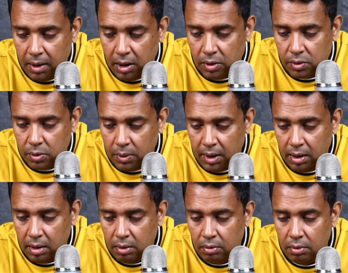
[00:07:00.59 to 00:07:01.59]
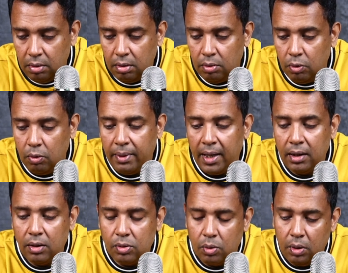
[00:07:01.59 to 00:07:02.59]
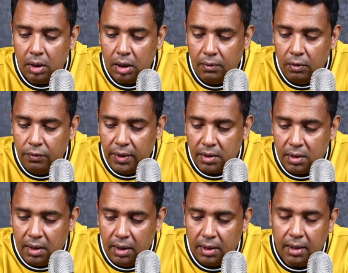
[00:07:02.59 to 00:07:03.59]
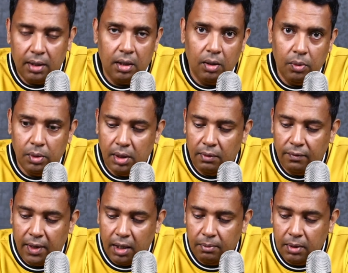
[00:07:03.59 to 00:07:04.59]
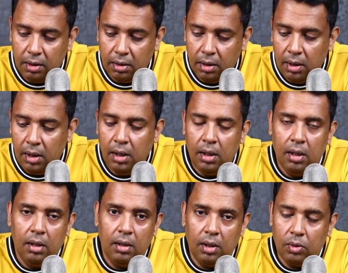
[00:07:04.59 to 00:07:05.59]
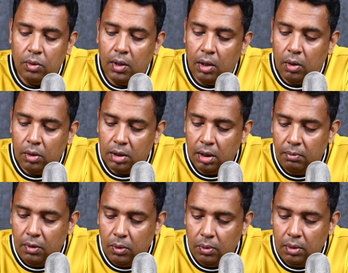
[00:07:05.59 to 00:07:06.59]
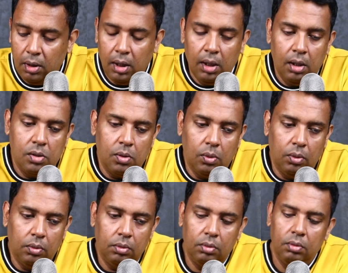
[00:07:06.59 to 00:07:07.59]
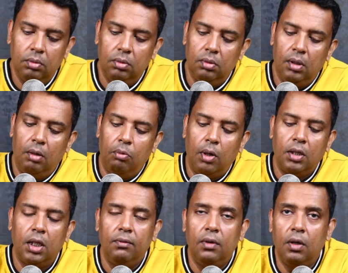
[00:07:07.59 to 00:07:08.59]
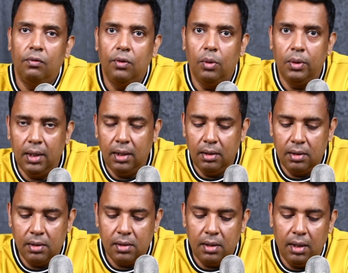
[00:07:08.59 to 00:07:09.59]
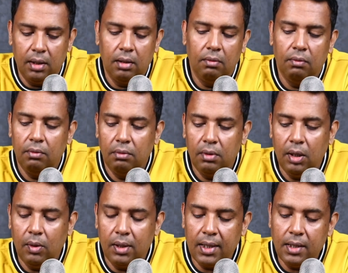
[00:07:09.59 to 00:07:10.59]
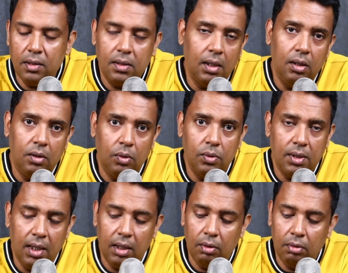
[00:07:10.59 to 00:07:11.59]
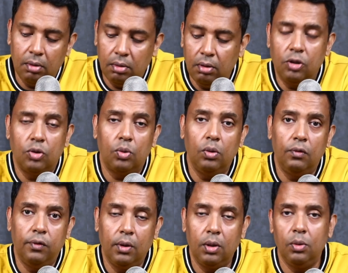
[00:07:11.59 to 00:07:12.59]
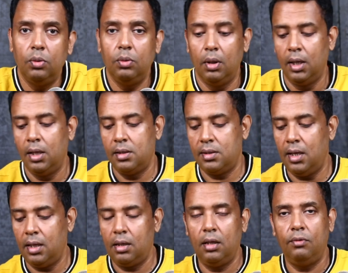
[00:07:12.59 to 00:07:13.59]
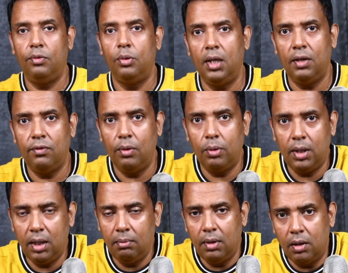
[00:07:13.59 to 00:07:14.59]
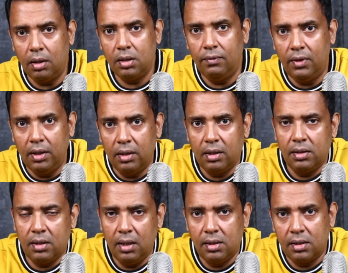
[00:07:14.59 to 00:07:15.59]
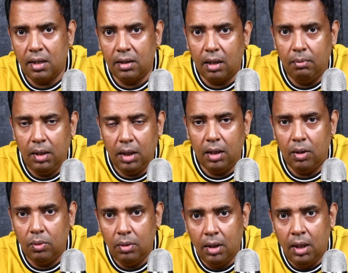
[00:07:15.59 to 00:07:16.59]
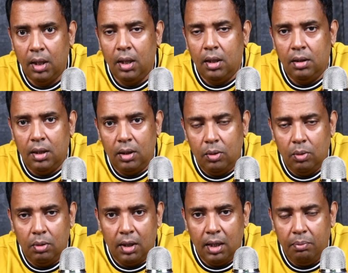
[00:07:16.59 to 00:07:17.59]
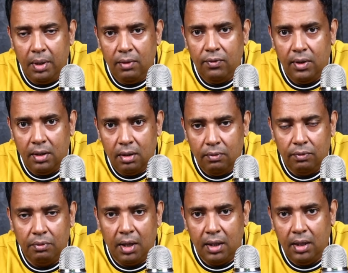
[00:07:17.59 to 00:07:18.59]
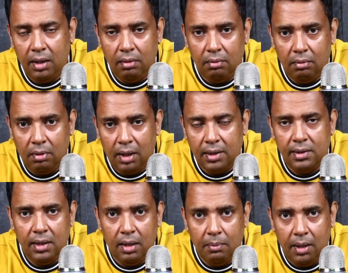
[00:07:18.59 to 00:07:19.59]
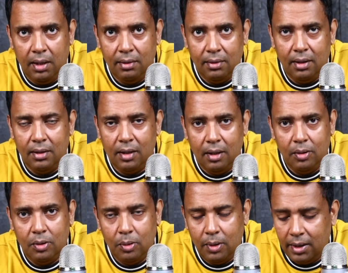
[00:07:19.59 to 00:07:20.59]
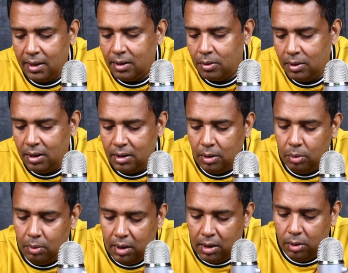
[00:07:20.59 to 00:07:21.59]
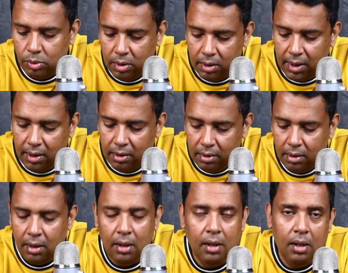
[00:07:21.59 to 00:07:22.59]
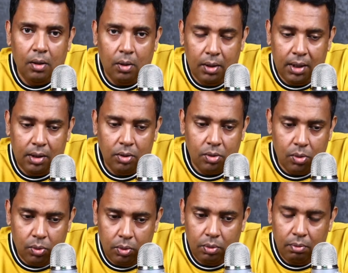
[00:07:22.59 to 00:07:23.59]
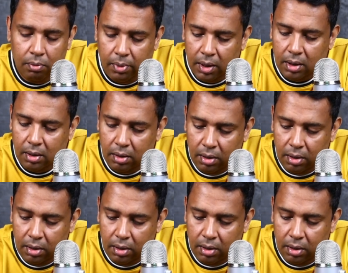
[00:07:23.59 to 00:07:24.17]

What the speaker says: EMI is today, no bank is going to give you a fixed rate right now in the environment. That too, a long-term loan. So they'll want to give you a floating interest rate. They will try to sell it to you saying, this is good for you, sir, if you take floating, because if the interest rates start coming down, then you will get benefit of getting less EMI. They'll tell it to you like that, or they'll tell you we'll reduce your tenor. All that is true. But